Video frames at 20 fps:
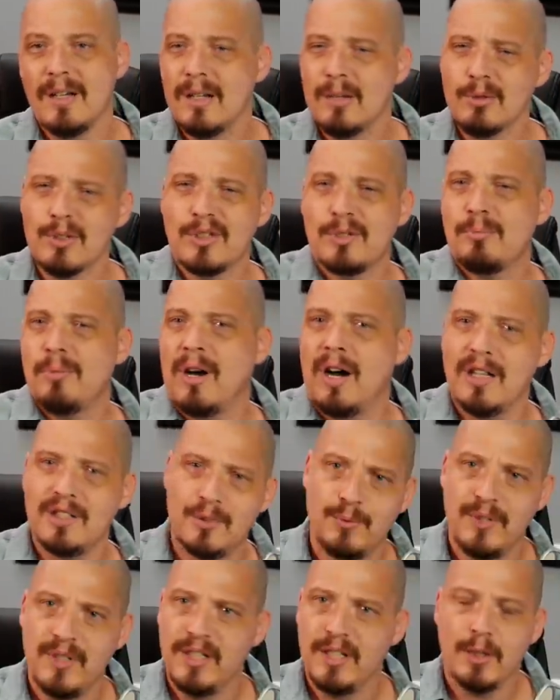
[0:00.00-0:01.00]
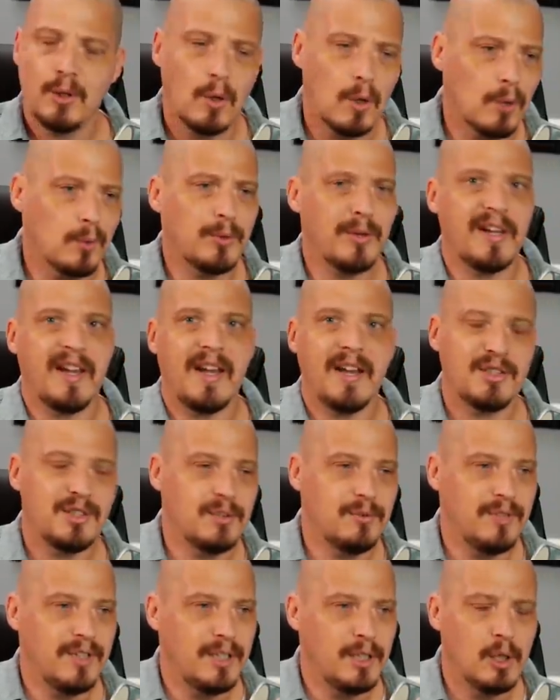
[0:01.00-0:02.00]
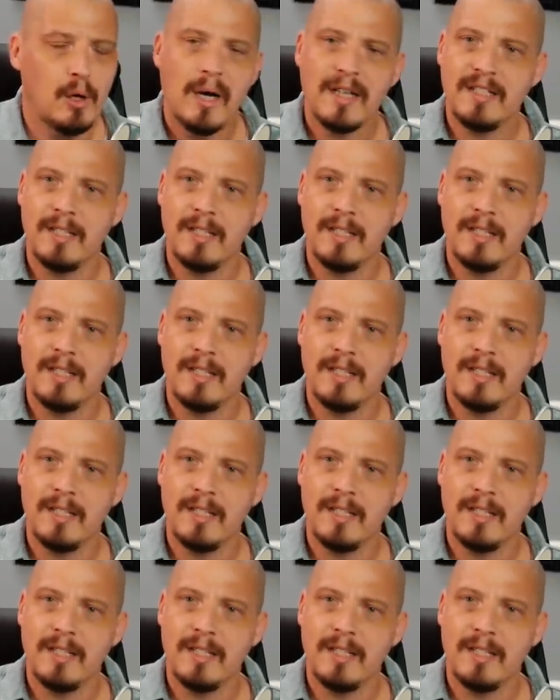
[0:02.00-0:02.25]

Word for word: a response video or reaction video.